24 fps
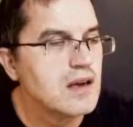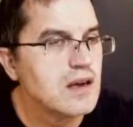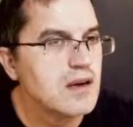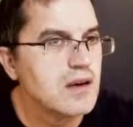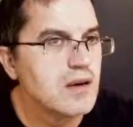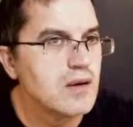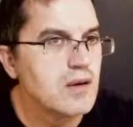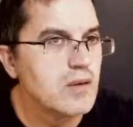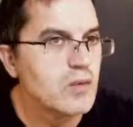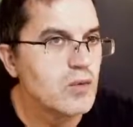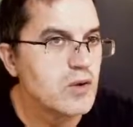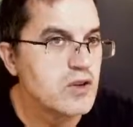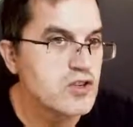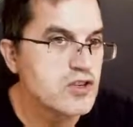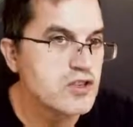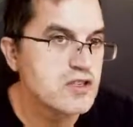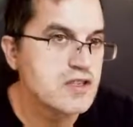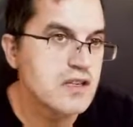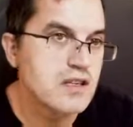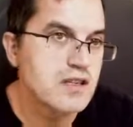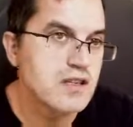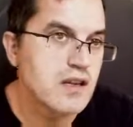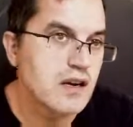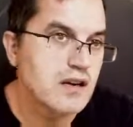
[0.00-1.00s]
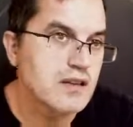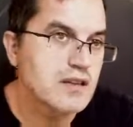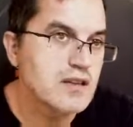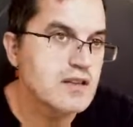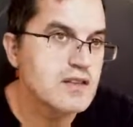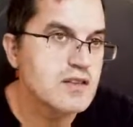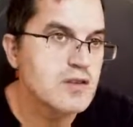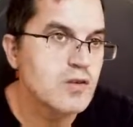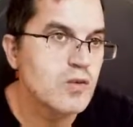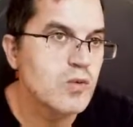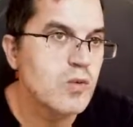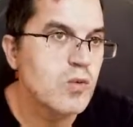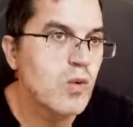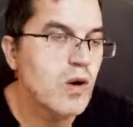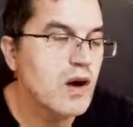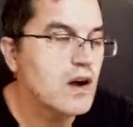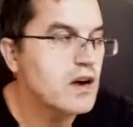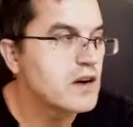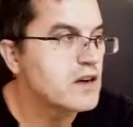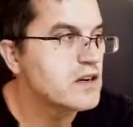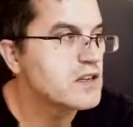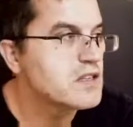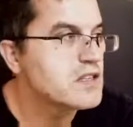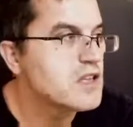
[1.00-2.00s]
which is inductance of
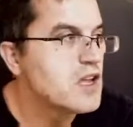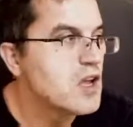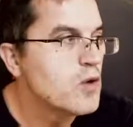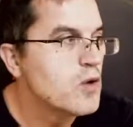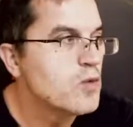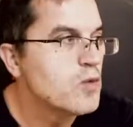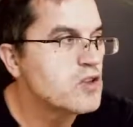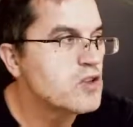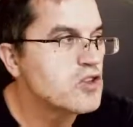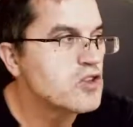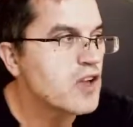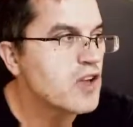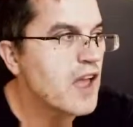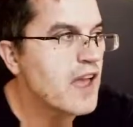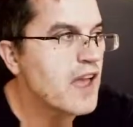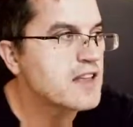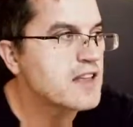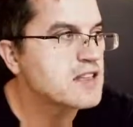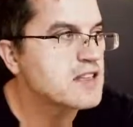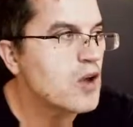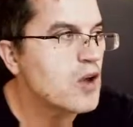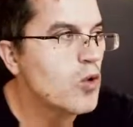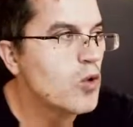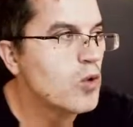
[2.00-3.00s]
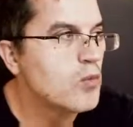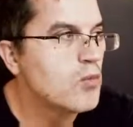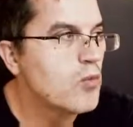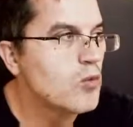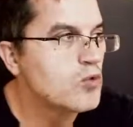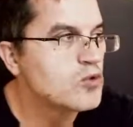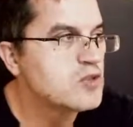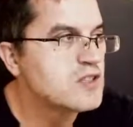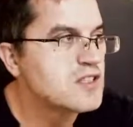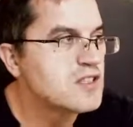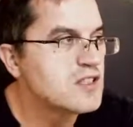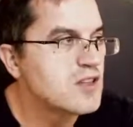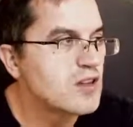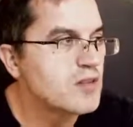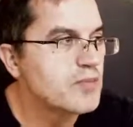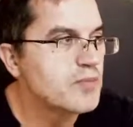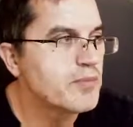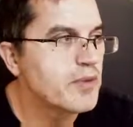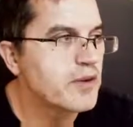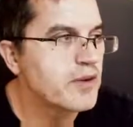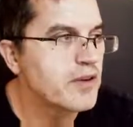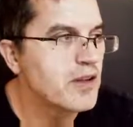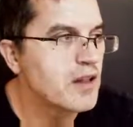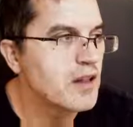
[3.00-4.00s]
wires, which has almost
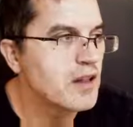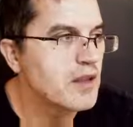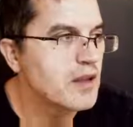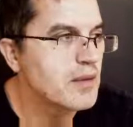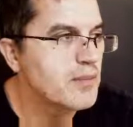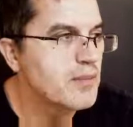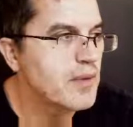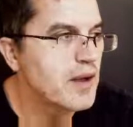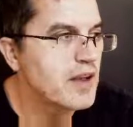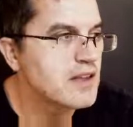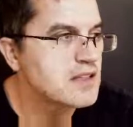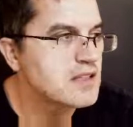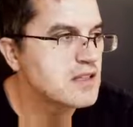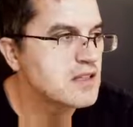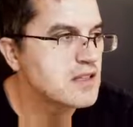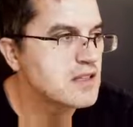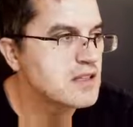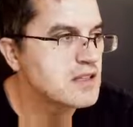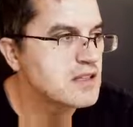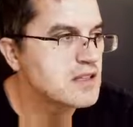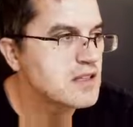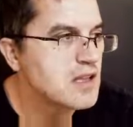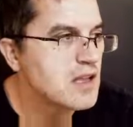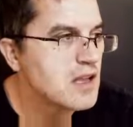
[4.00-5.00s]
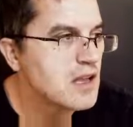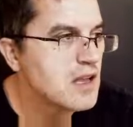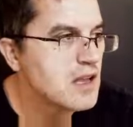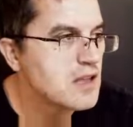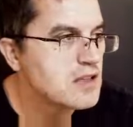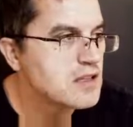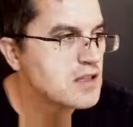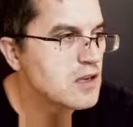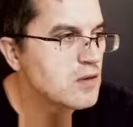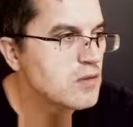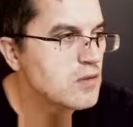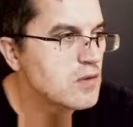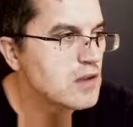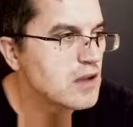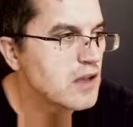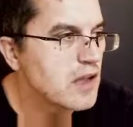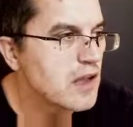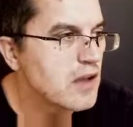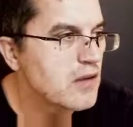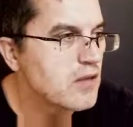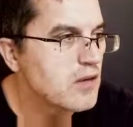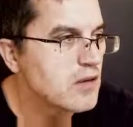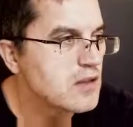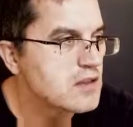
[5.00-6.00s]
non-parallel capacitance. So we'll
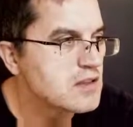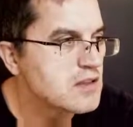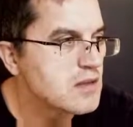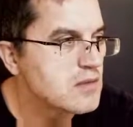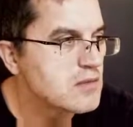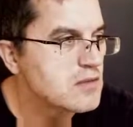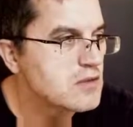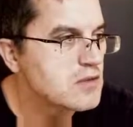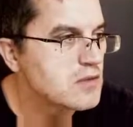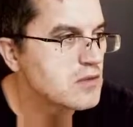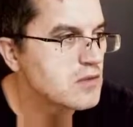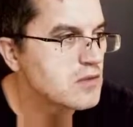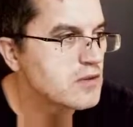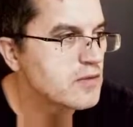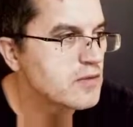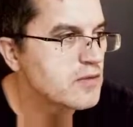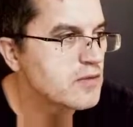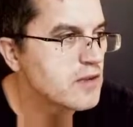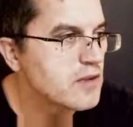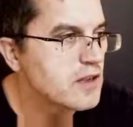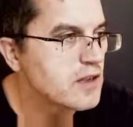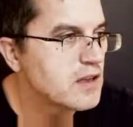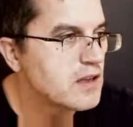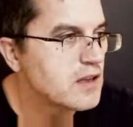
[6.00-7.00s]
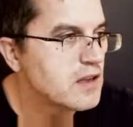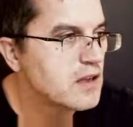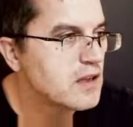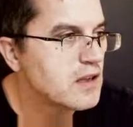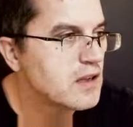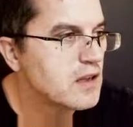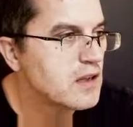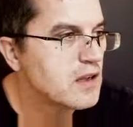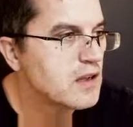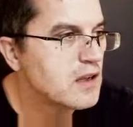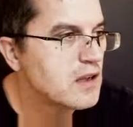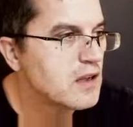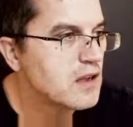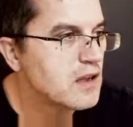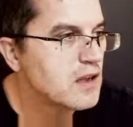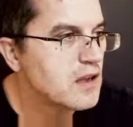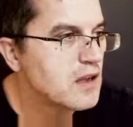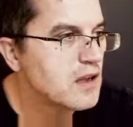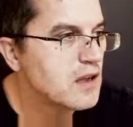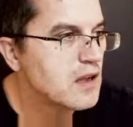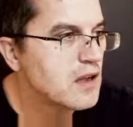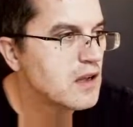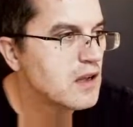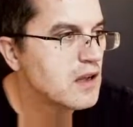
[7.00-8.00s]
have some sort of a
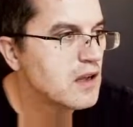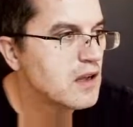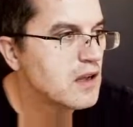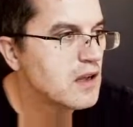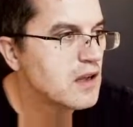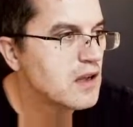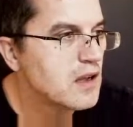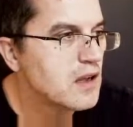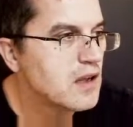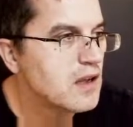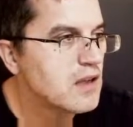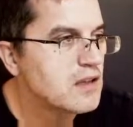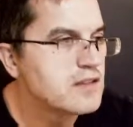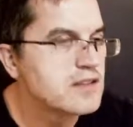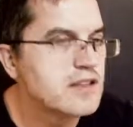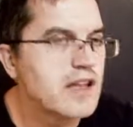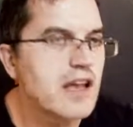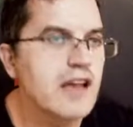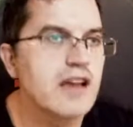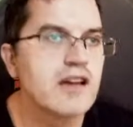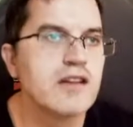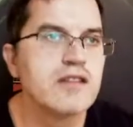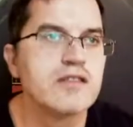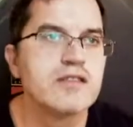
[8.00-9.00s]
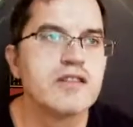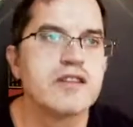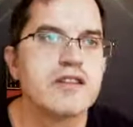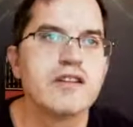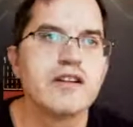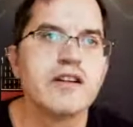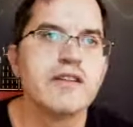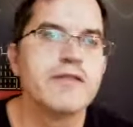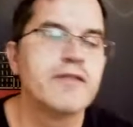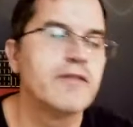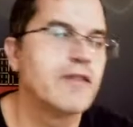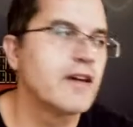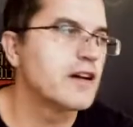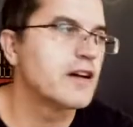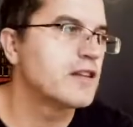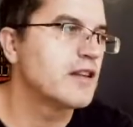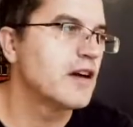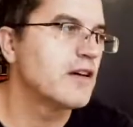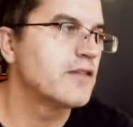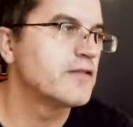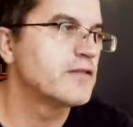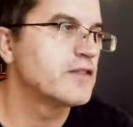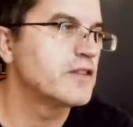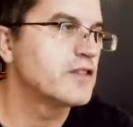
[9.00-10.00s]
secondary effect
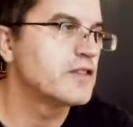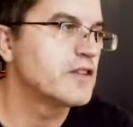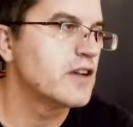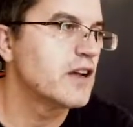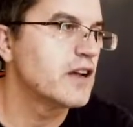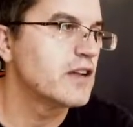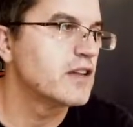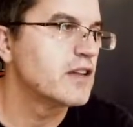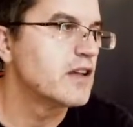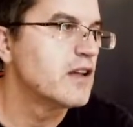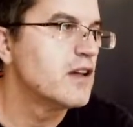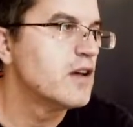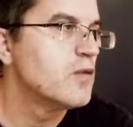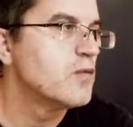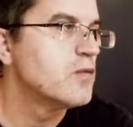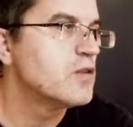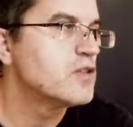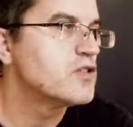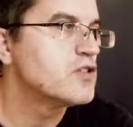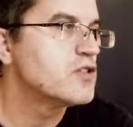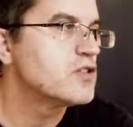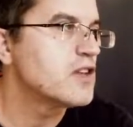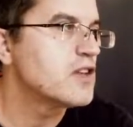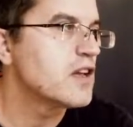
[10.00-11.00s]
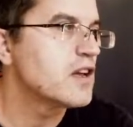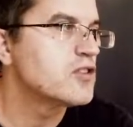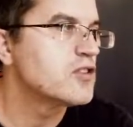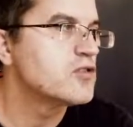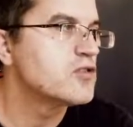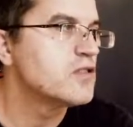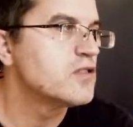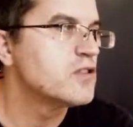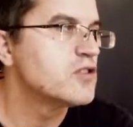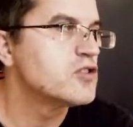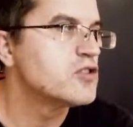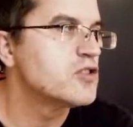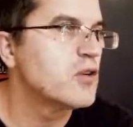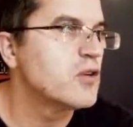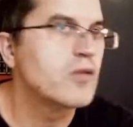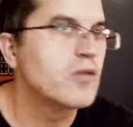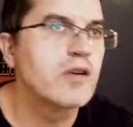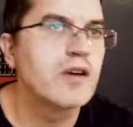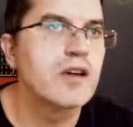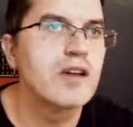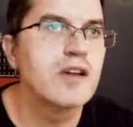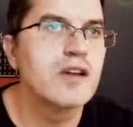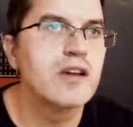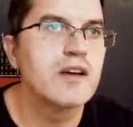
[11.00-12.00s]
after that, which is actually shown
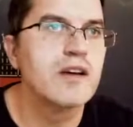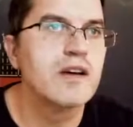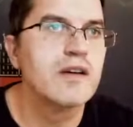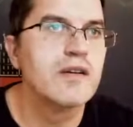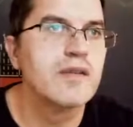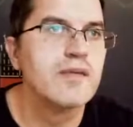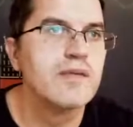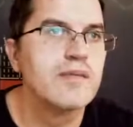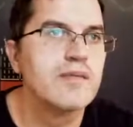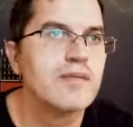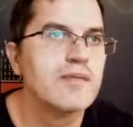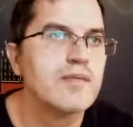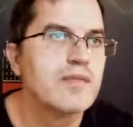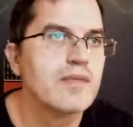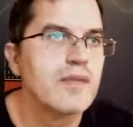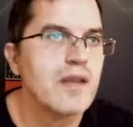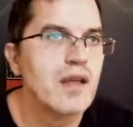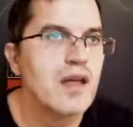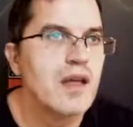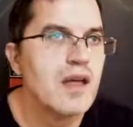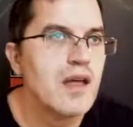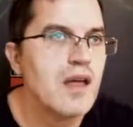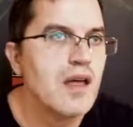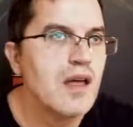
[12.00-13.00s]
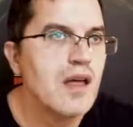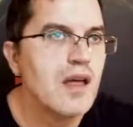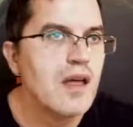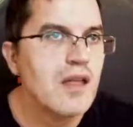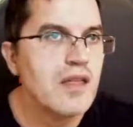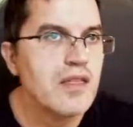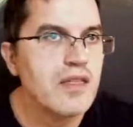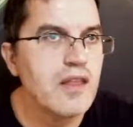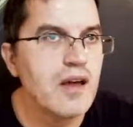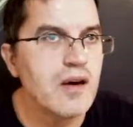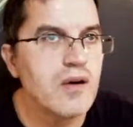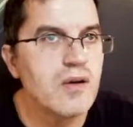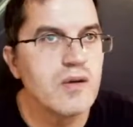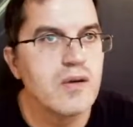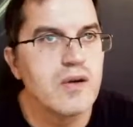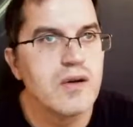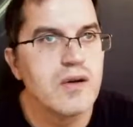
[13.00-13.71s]
here. Now,